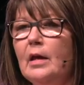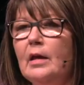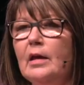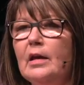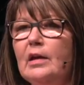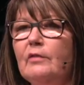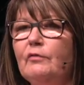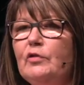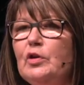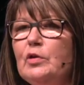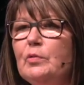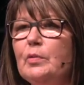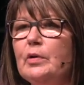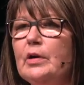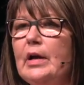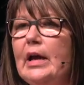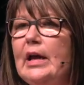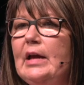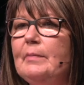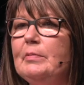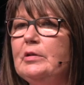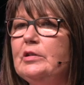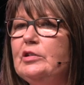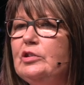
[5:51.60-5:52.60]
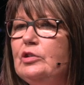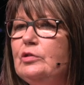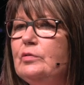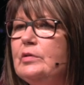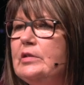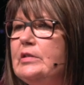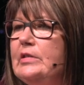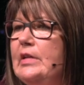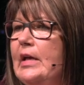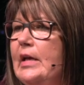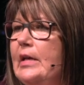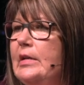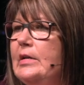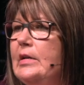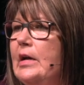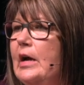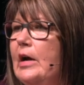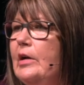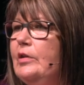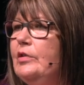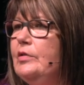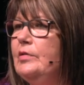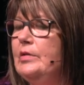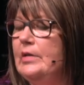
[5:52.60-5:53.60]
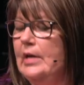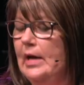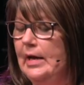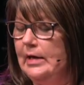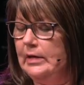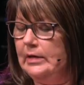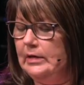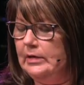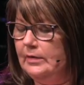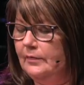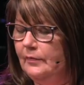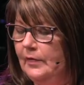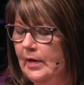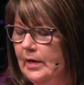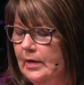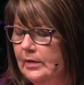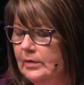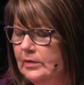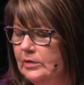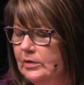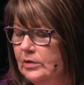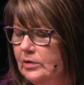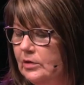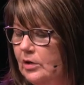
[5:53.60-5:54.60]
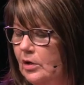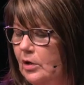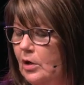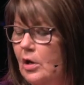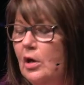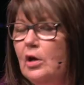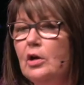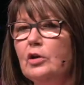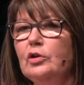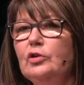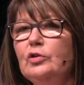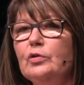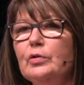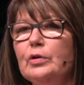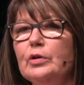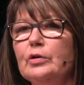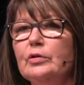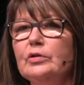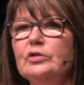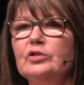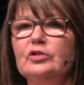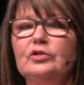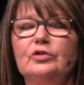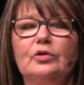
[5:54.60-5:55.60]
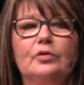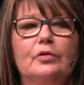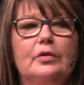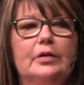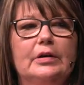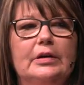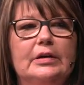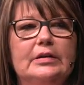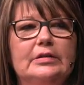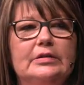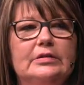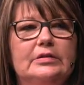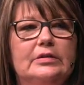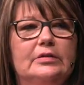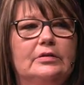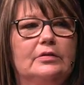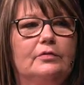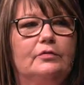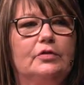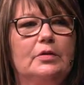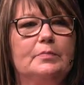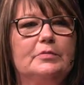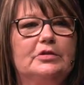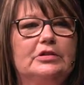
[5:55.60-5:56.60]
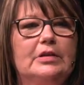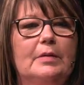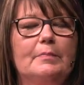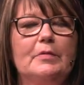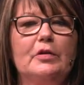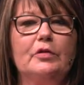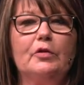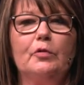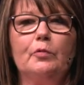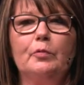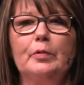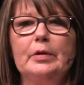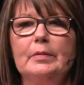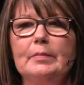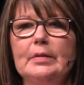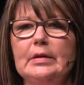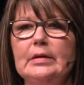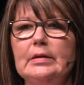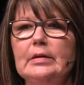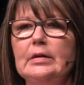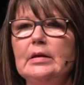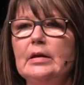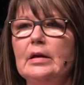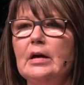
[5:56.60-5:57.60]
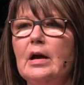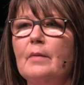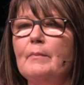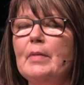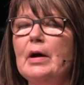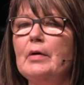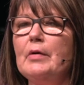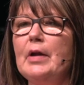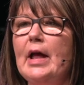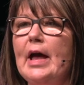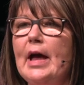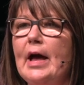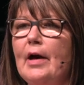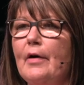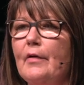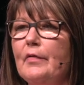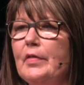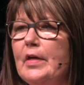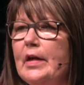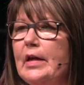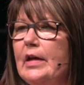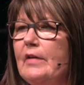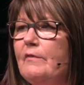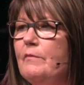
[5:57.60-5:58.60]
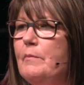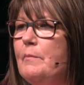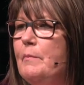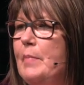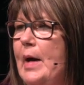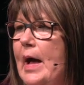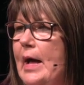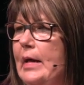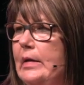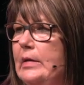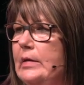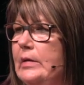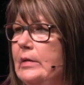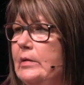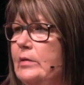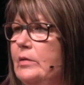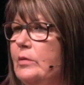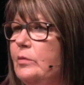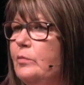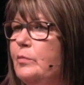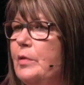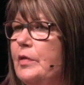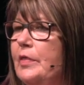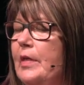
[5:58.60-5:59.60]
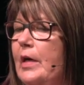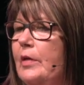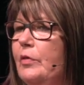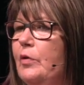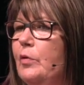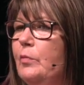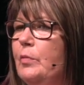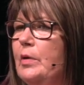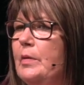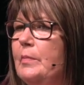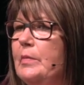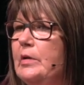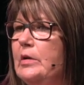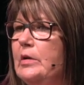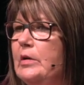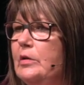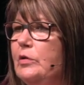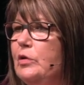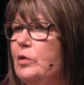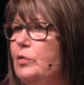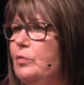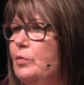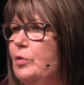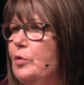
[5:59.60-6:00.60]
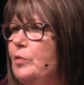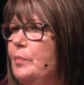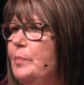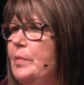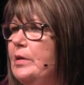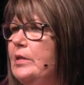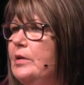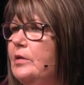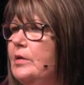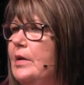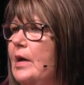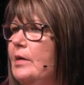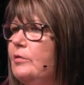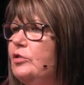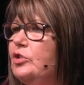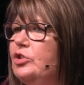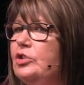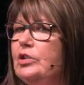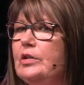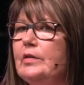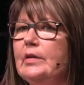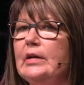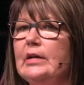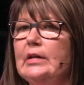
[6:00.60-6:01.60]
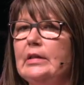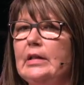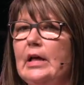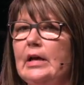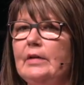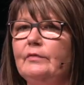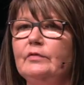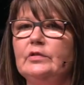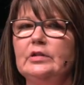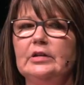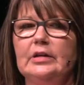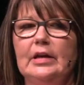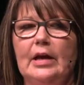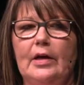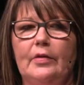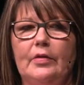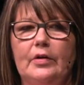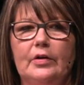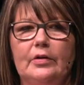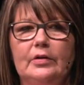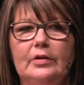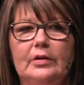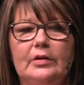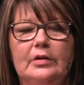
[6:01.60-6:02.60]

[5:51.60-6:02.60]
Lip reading: If you were able to attend our United event, you heard stories from some of the women about how they have bonded with other women in the group, and they're now sharing life together.